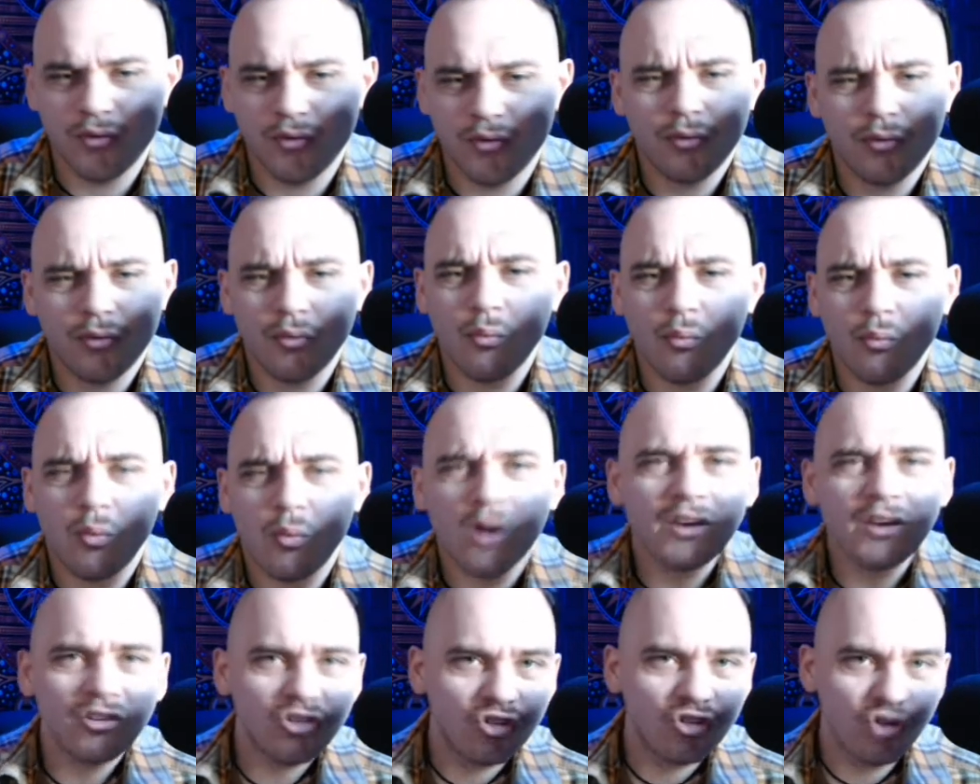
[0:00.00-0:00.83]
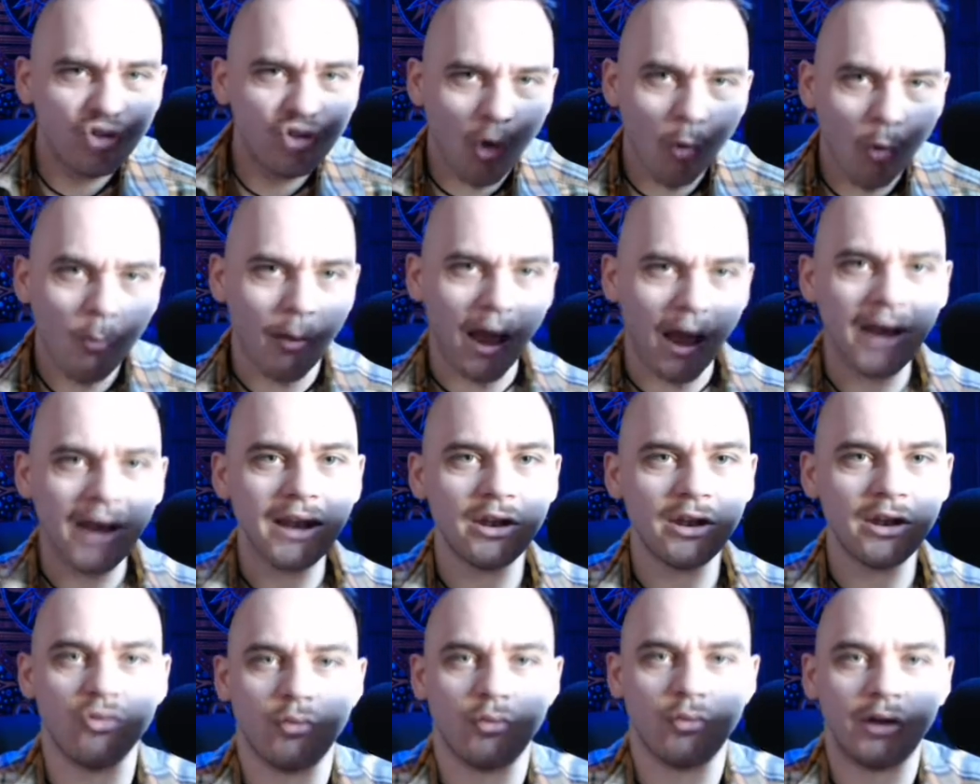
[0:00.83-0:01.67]
what is Joe
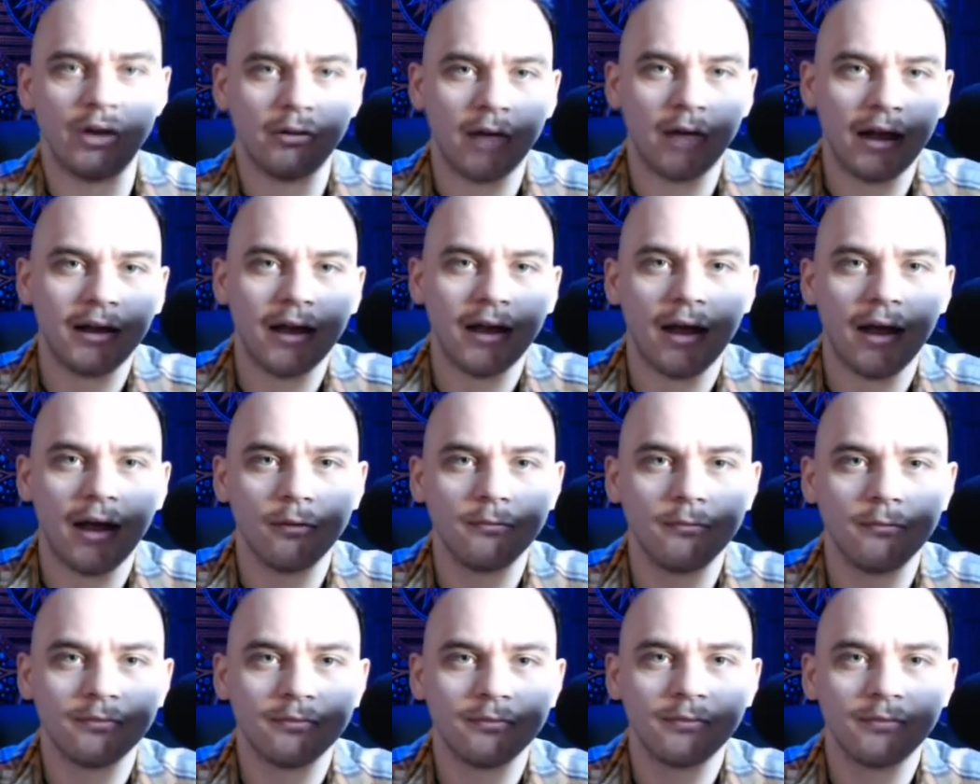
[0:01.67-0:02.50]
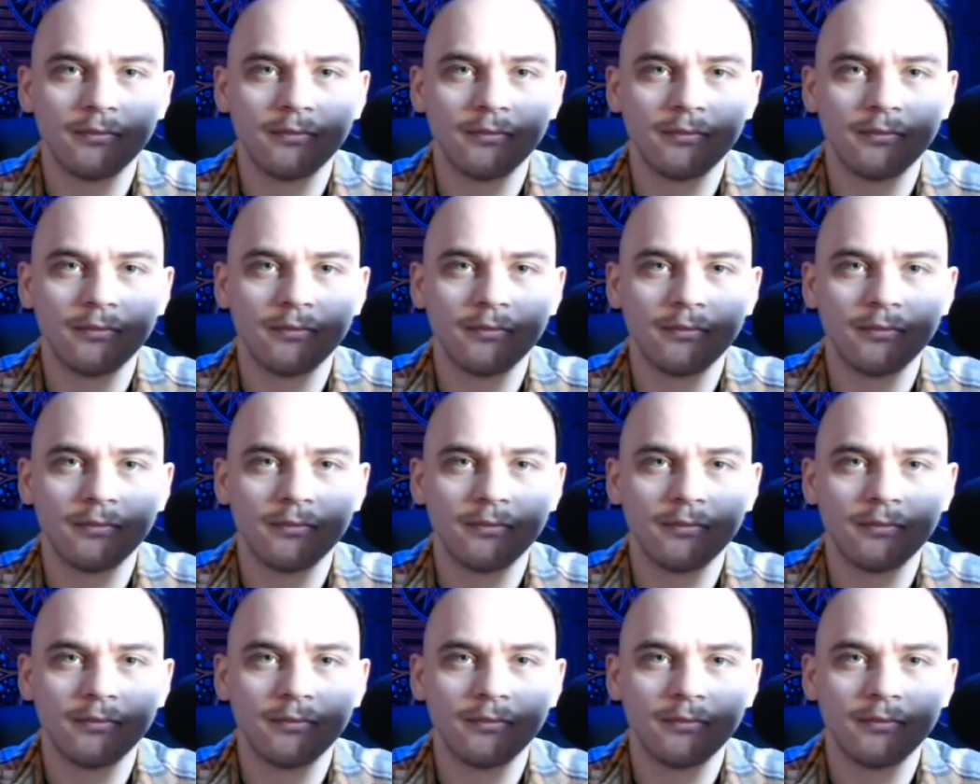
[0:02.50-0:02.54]
Biden doing right now?